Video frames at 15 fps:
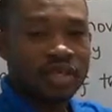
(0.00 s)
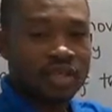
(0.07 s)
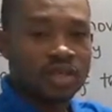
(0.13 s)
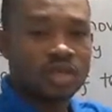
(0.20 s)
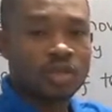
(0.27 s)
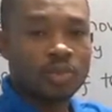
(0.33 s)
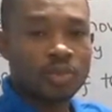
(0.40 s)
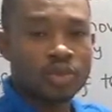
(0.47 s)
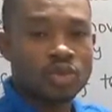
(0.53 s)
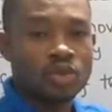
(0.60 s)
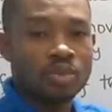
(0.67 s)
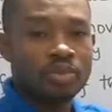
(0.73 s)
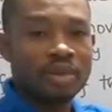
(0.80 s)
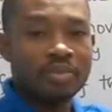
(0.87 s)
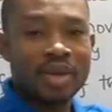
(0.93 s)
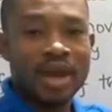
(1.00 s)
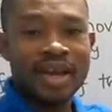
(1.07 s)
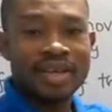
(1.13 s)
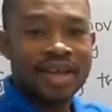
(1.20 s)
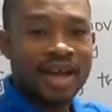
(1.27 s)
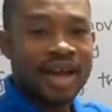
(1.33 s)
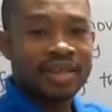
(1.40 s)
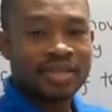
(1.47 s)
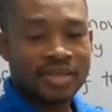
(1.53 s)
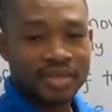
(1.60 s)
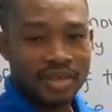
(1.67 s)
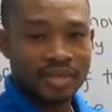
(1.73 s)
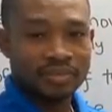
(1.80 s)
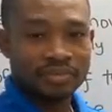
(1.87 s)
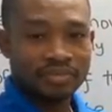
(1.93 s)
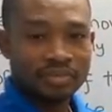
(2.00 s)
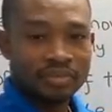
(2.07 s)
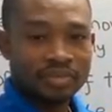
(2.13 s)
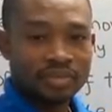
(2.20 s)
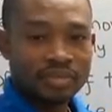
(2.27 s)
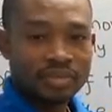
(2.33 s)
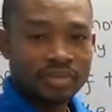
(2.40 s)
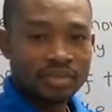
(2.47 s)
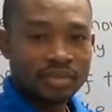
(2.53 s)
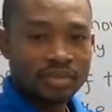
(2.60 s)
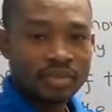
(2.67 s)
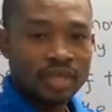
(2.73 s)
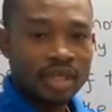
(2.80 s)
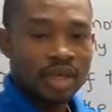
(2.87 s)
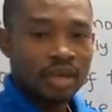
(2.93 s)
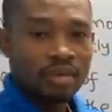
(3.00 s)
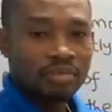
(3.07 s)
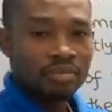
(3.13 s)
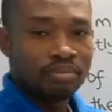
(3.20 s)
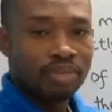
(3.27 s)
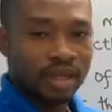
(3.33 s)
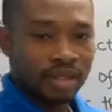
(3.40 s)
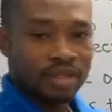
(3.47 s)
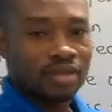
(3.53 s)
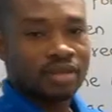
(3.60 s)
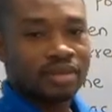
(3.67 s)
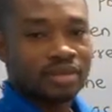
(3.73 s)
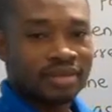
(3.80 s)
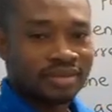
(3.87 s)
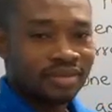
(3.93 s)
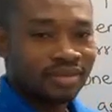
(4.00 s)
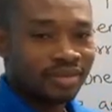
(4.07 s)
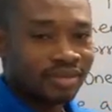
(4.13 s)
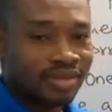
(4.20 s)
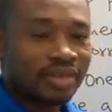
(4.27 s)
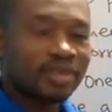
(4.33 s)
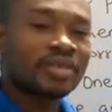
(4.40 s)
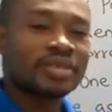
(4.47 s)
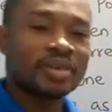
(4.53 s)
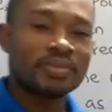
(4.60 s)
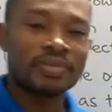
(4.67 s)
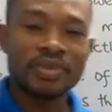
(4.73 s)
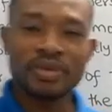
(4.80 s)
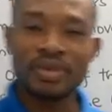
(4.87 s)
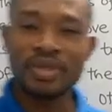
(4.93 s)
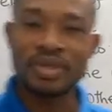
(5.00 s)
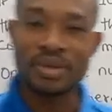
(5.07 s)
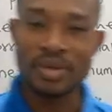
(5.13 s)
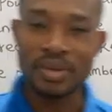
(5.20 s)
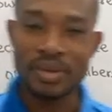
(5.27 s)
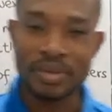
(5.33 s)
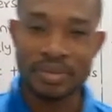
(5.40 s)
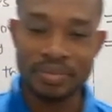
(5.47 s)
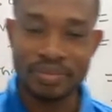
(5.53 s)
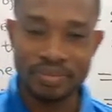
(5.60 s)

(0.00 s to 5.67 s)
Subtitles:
This is supposed to be my answer. But there is something you need to know.